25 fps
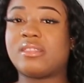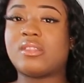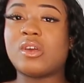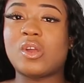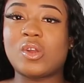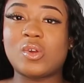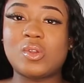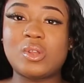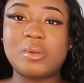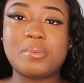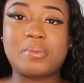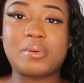The
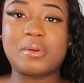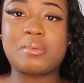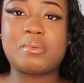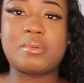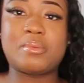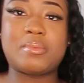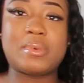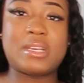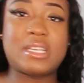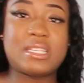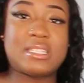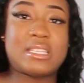only
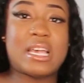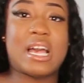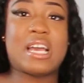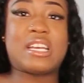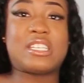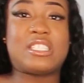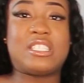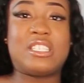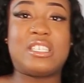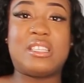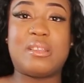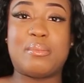problem is
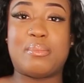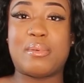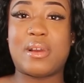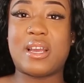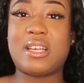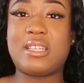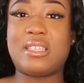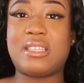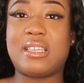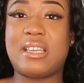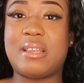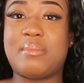actually the
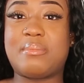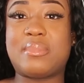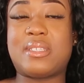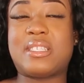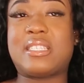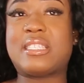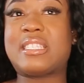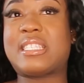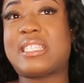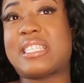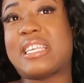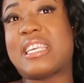breast, and I'm
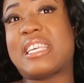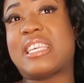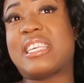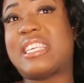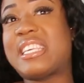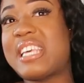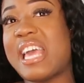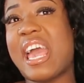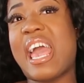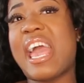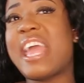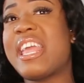
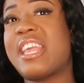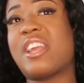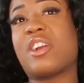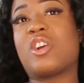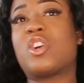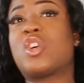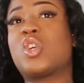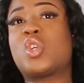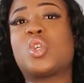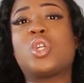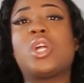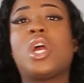
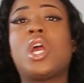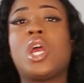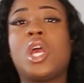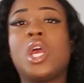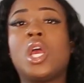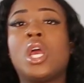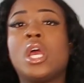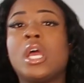scared